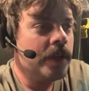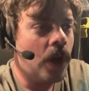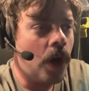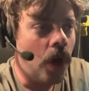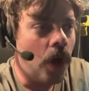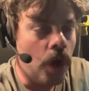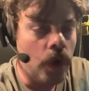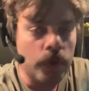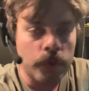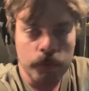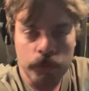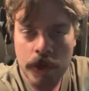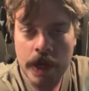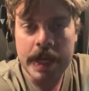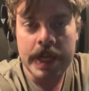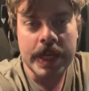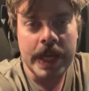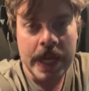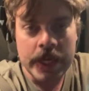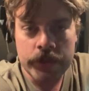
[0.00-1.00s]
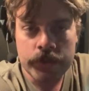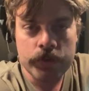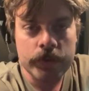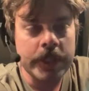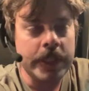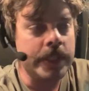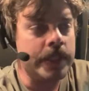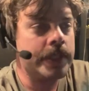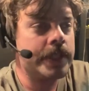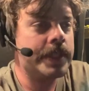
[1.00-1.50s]
alt-right
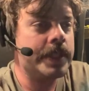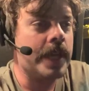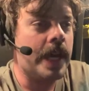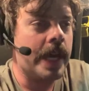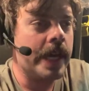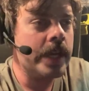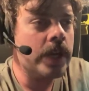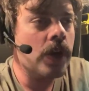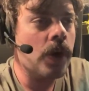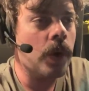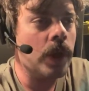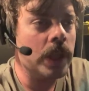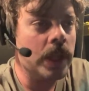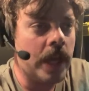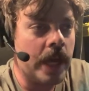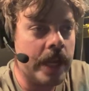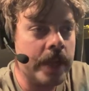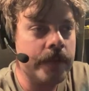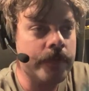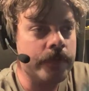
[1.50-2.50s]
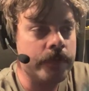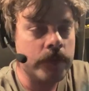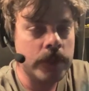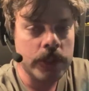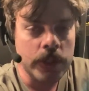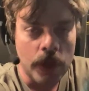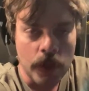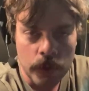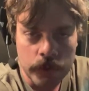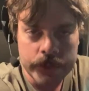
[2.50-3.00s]
entryists. I know a lot of
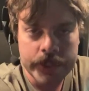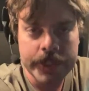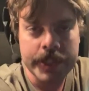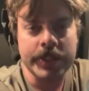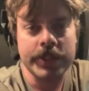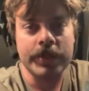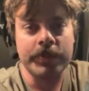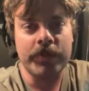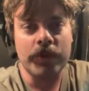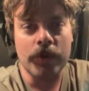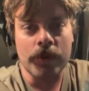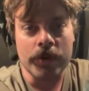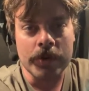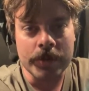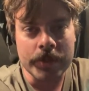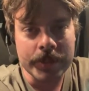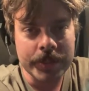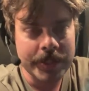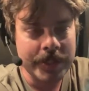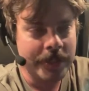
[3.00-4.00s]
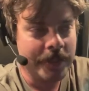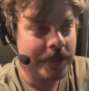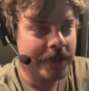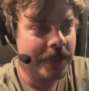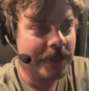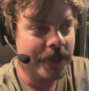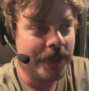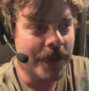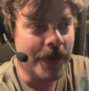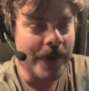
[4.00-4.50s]
Tulsi supporters
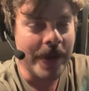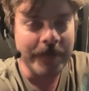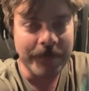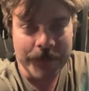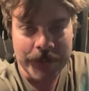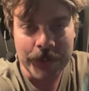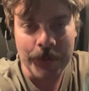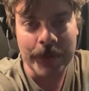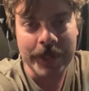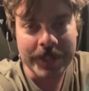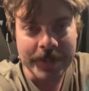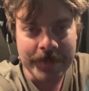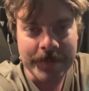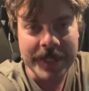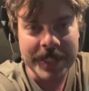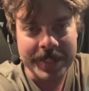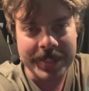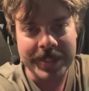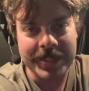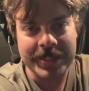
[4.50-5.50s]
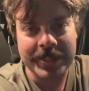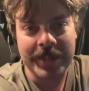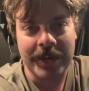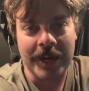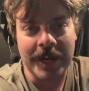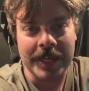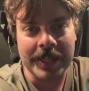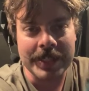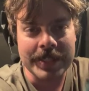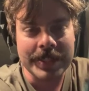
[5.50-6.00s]
who have joined the Mises
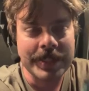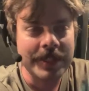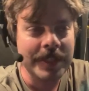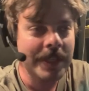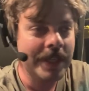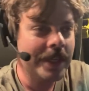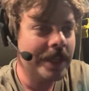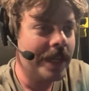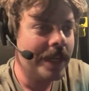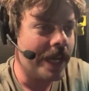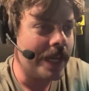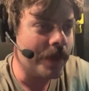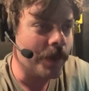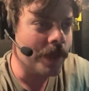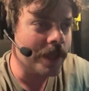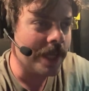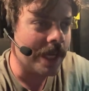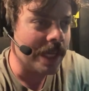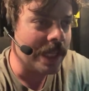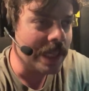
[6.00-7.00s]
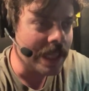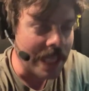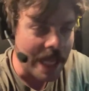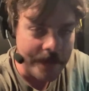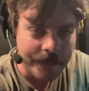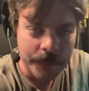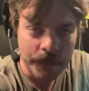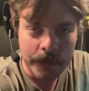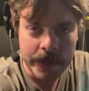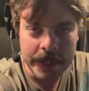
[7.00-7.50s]
Caucus. I know a lot of
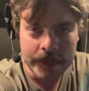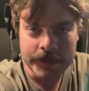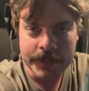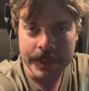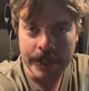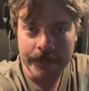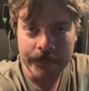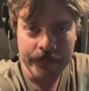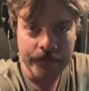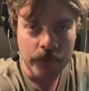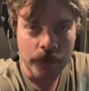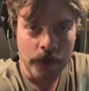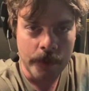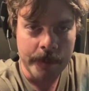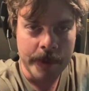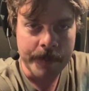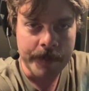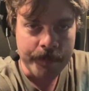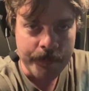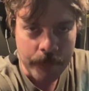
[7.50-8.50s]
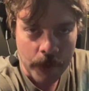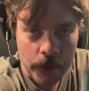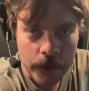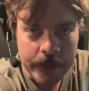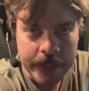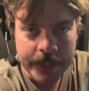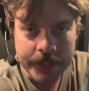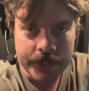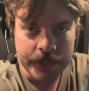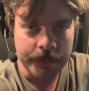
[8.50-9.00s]
left-wingers, like former
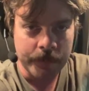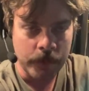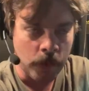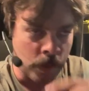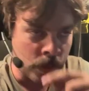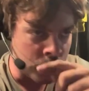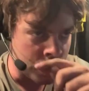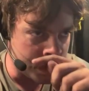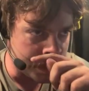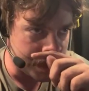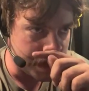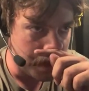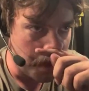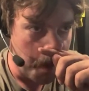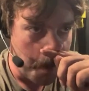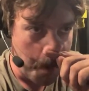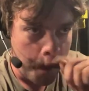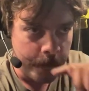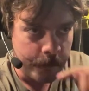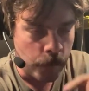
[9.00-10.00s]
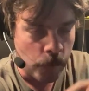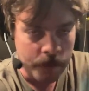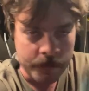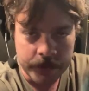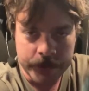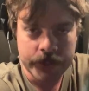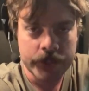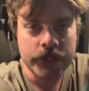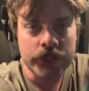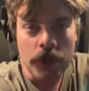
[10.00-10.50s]
Bernie supporters,
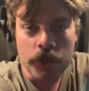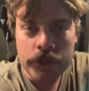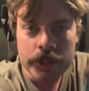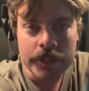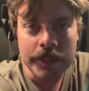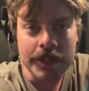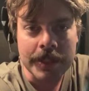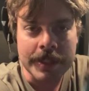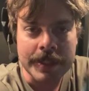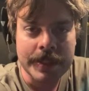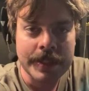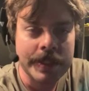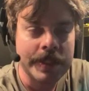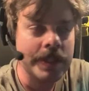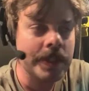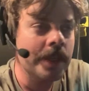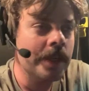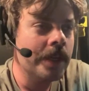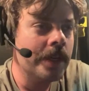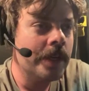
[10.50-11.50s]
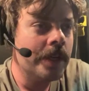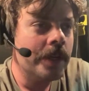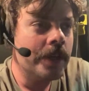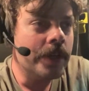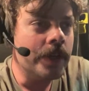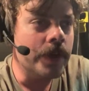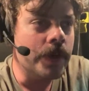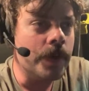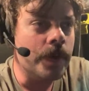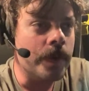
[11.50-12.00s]
former socialists
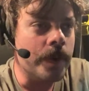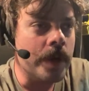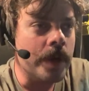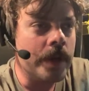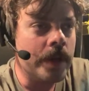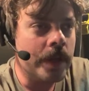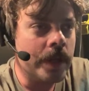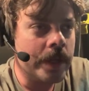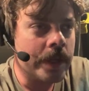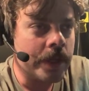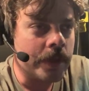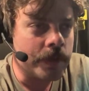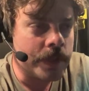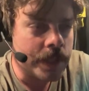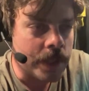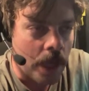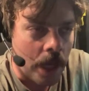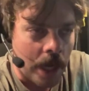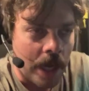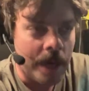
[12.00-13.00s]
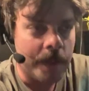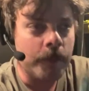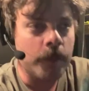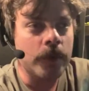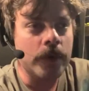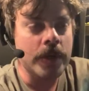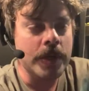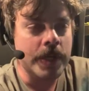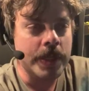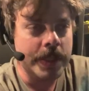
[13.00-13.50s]
who, Tom
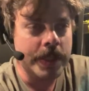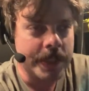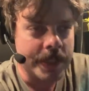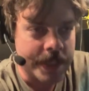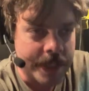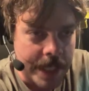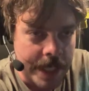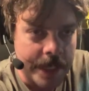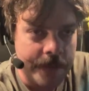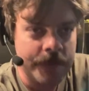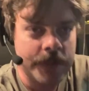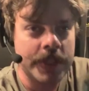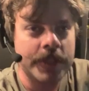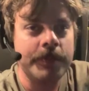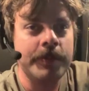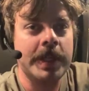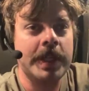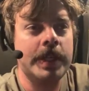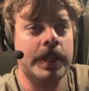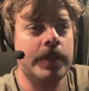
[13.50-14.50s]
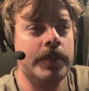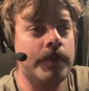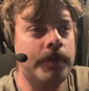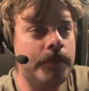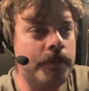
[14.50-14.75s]
Woods, Dave Smith,